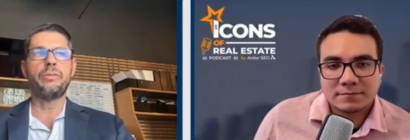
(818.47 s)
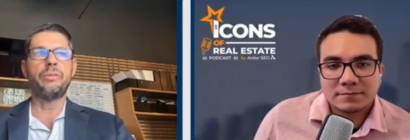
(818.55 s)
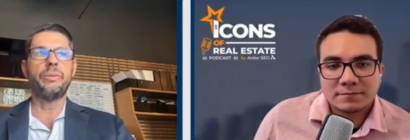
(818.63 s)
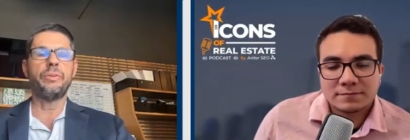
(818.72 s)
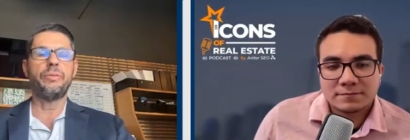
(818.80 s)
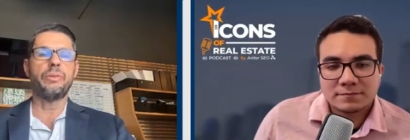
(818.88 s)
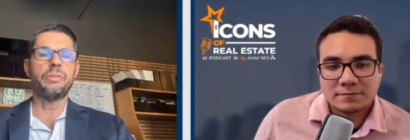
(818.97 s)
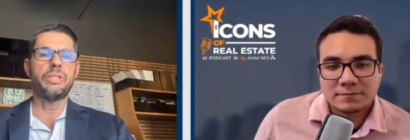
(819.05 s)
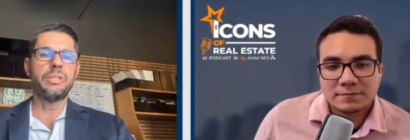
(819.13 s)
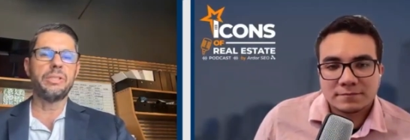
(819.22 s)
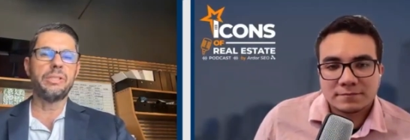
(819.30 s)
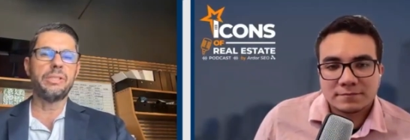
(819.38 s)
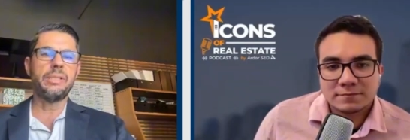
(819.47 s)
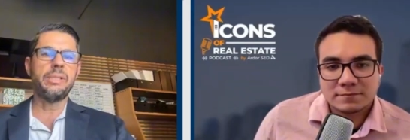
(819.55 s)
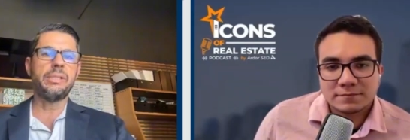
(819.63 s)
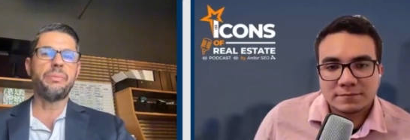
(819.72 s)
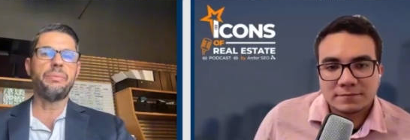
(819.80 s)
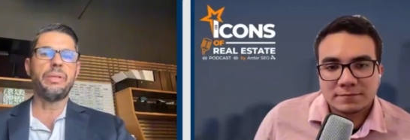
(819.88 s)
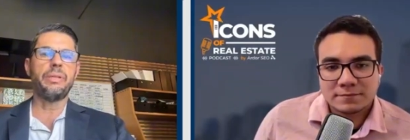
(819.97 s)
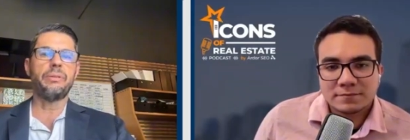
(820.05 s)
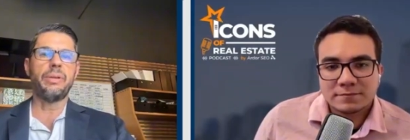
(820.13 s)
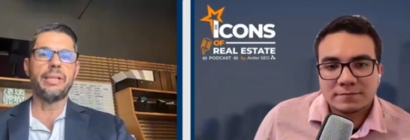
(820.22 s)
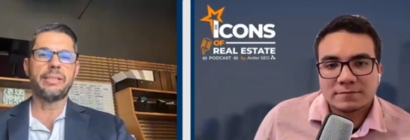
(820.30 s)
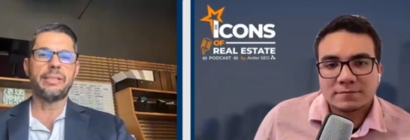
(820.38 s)
Speaker 1: to remove contingencies and be
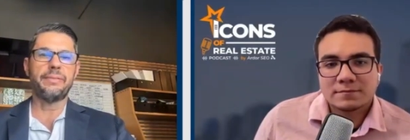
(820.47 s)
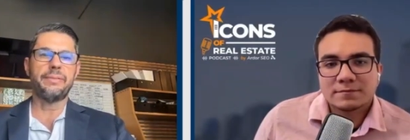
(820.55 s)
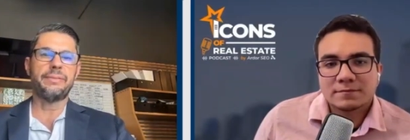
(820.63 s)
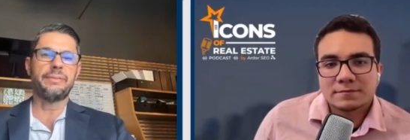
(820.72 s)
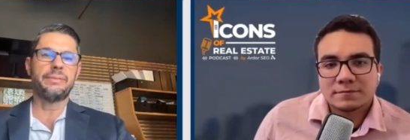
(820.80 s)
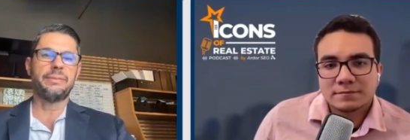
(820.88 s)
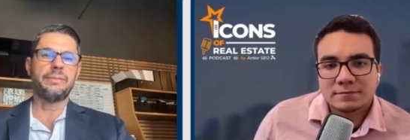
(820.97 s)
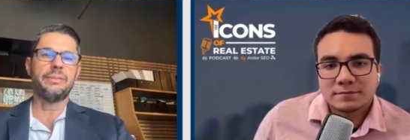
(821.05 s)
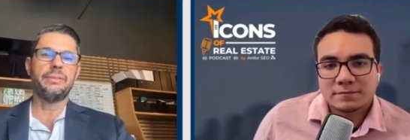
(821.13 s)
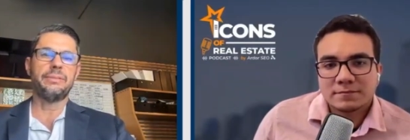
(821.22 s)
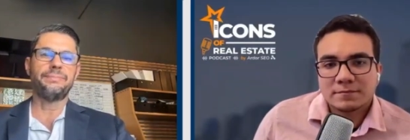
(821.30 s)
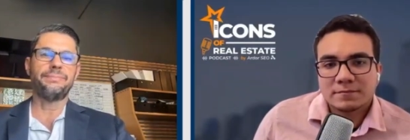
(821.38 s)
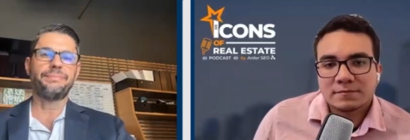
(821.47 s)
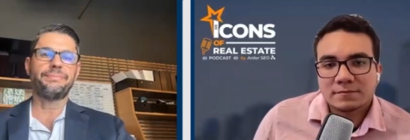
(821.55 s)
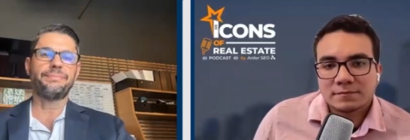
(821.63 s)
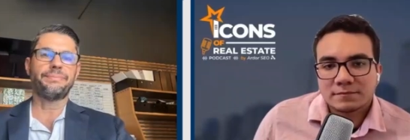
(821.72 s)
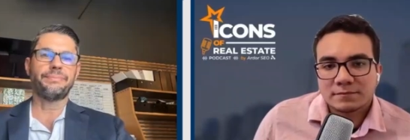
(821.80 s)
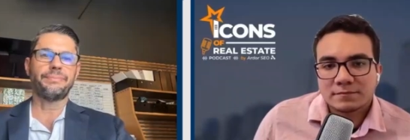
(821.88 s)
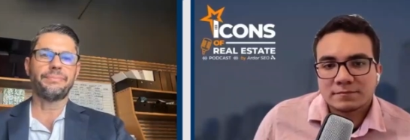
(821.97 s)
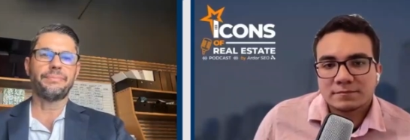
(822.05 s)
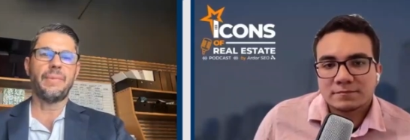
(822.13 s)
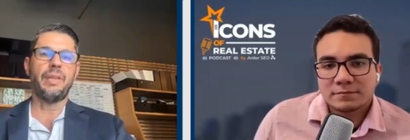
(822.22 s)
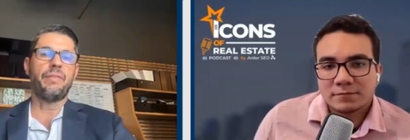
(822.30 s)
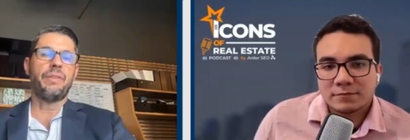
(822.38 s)
aggressive, you know,
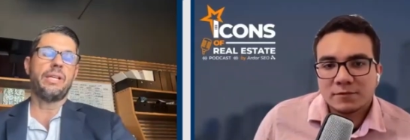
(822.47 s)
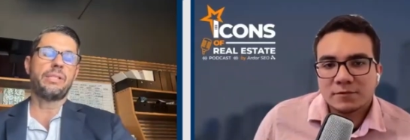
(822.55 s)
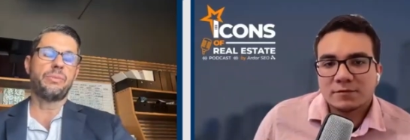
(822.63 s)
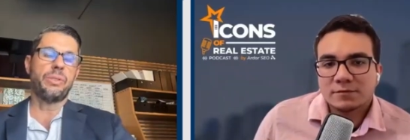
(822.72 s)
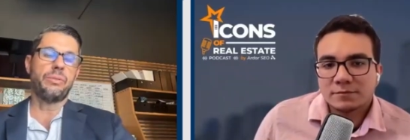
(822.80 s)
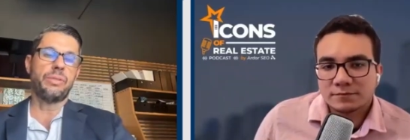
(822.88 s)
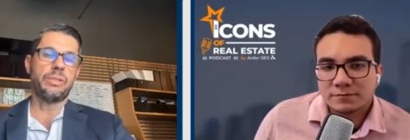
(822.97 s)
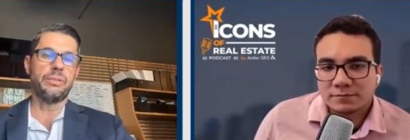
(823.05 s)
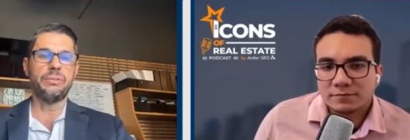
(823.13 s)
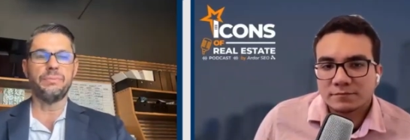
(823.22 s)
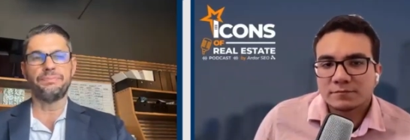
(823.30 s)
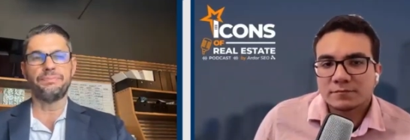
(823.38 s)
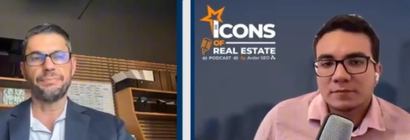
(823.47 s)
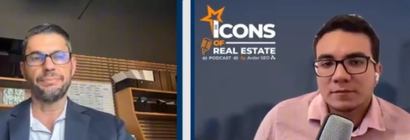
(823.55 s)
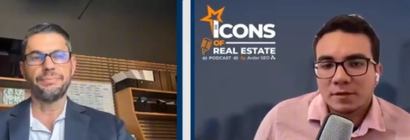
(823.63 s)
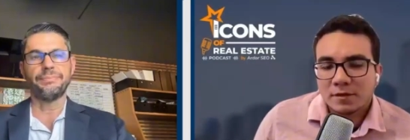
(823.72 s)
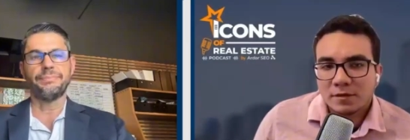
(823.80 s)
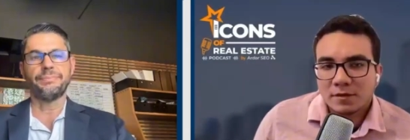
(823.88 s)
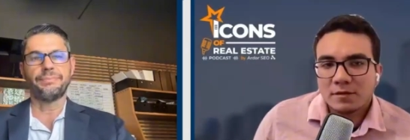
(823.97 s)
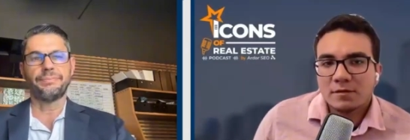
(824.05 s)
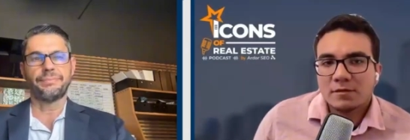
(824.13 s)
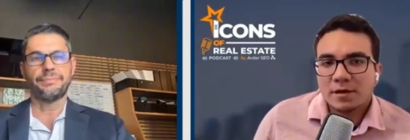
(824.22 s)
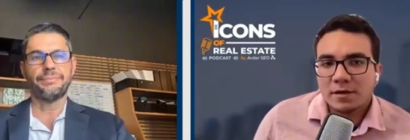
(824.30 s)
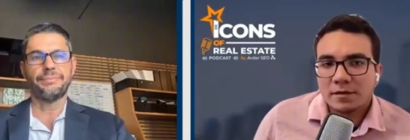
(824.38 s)
if that's what you want to do.
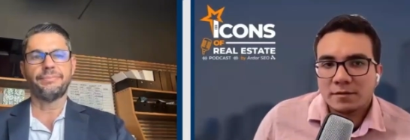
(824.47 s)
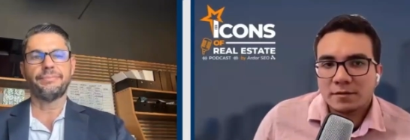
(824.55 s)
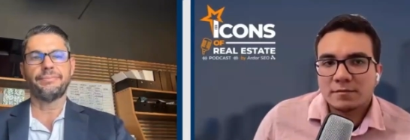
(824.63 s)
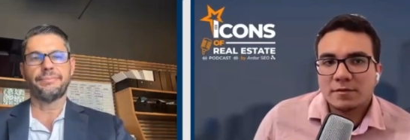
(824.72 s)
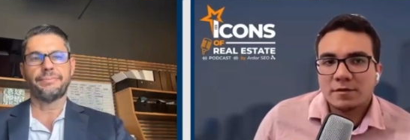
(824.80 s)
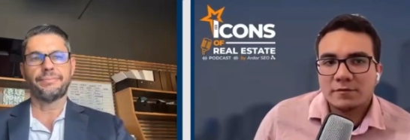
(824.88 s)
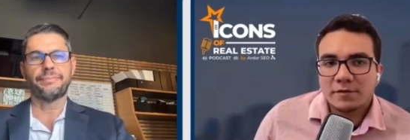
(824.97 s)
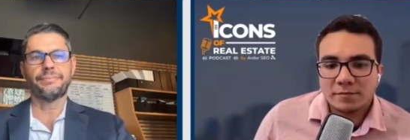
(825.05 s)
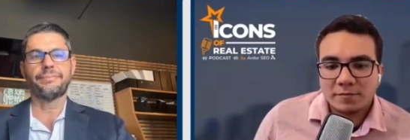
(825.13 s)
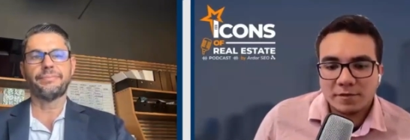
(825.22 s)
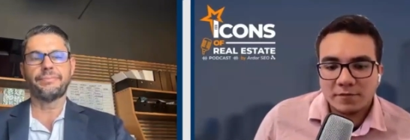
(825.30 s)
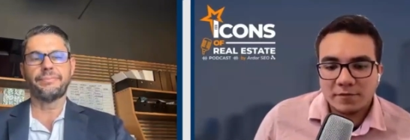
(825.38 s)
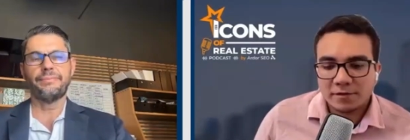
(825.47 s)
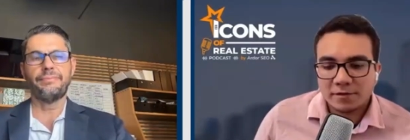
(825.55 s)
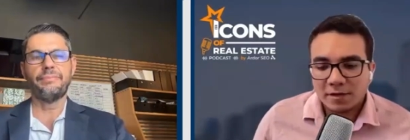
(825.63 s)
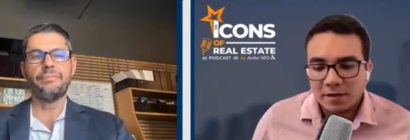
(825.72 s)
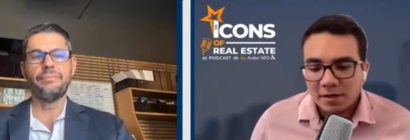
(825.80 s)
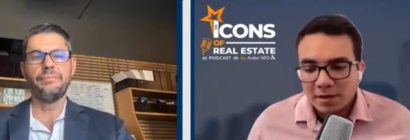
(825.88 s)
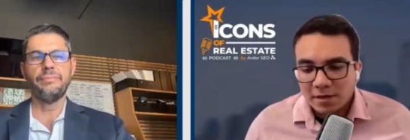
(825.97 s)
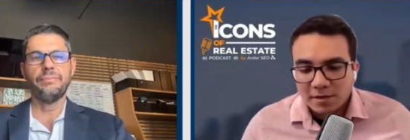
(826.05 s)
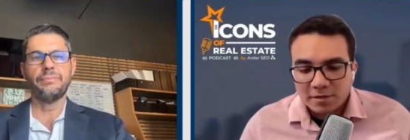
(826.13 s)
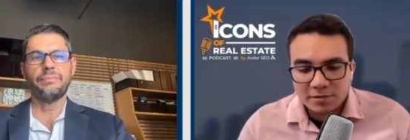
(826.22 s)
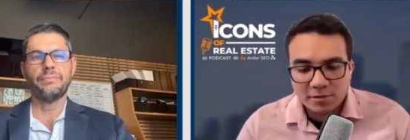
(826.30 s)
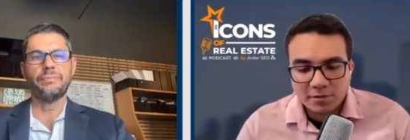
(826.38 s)
Speaker 2: All right. Perfect. Perfect.
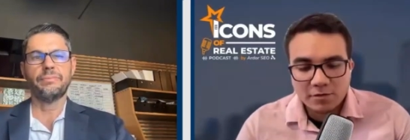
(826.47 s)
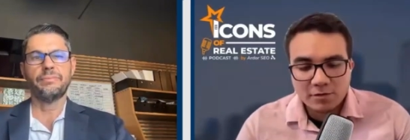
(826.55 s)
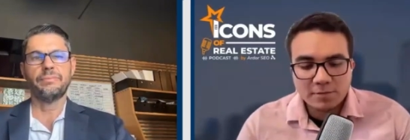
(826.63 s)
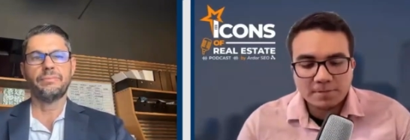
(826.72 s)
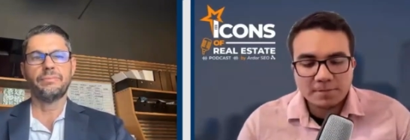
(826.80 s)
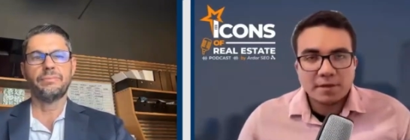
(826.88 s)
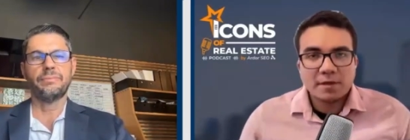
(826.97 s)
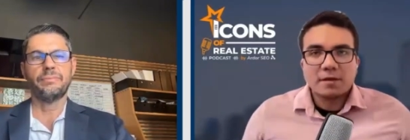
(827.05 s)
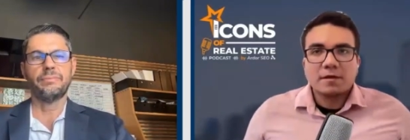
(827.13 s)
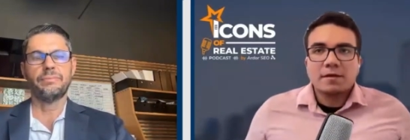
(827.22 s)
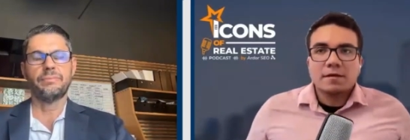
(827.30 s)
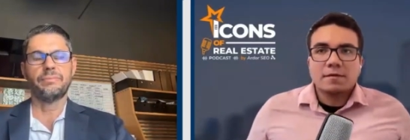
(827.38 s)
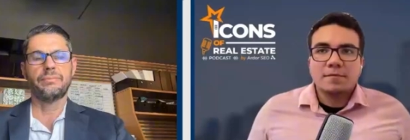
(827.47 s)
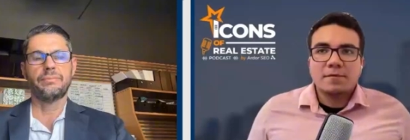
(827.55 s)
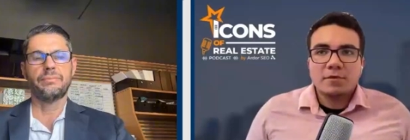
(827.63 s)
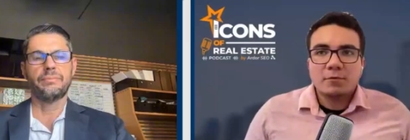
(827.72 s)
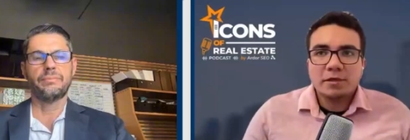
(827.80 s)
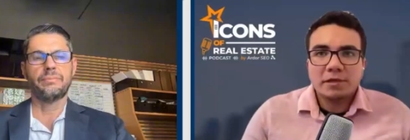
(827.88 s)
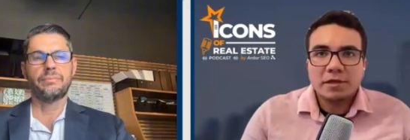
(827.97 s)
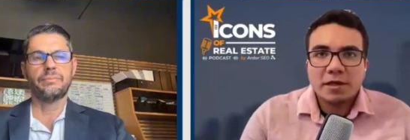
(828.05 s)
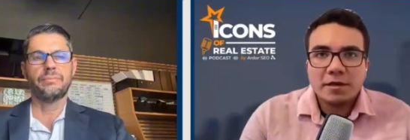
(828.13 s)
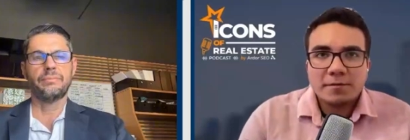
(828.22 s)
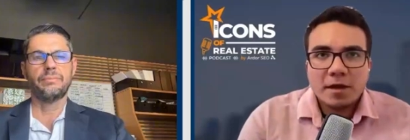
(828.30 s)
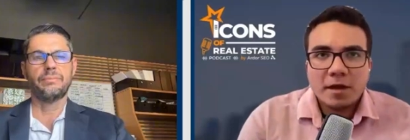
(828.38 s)
So before we
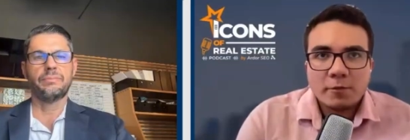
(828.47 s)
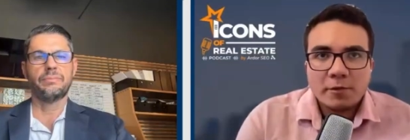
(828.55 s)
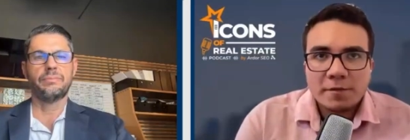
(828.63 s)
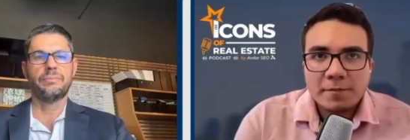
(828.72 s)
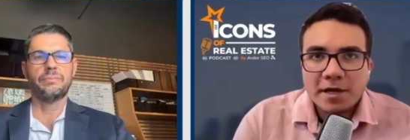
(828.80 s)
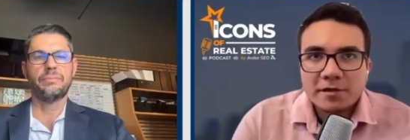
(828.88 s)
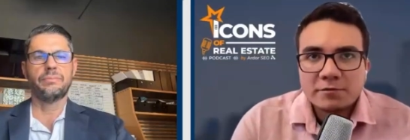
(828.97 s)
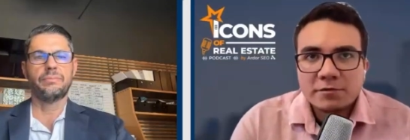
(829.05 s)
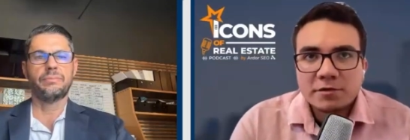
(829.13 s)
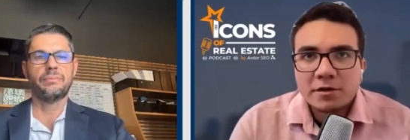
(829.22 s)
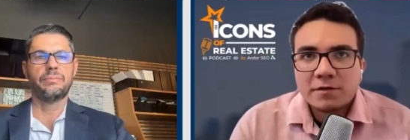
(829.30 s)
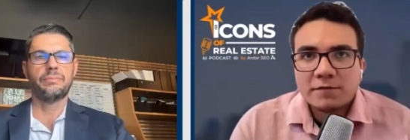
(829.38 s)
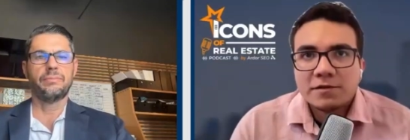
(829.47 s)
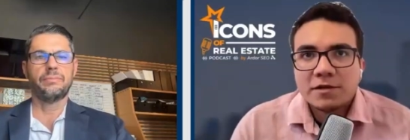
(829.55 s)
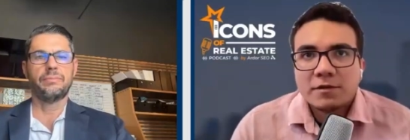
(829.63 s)
leave, what advice would you give